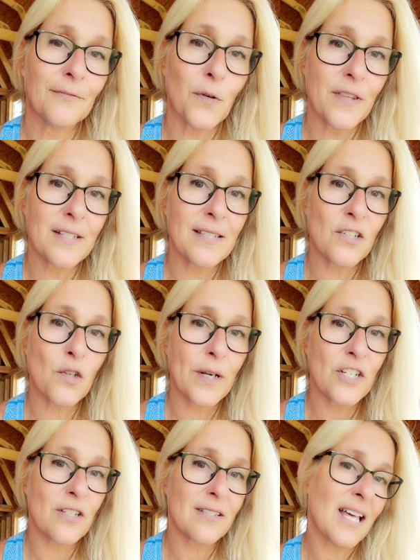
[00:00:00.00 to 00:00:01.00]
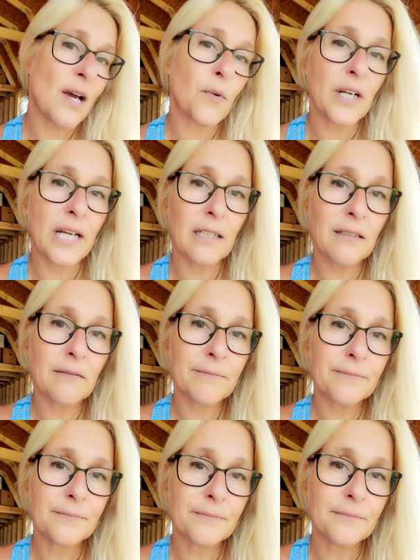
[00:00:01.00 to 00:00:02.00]
for the situations that we're
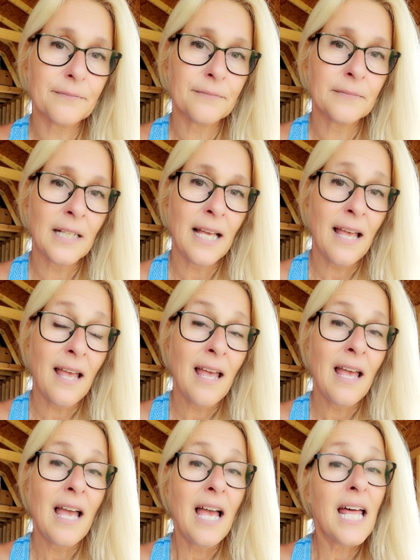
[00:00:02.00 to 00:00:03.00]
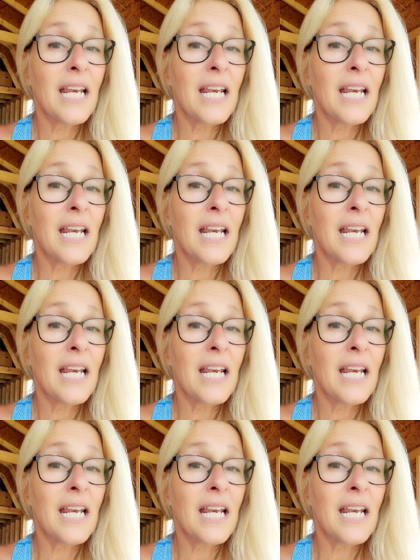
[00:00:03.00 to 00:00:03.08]
in.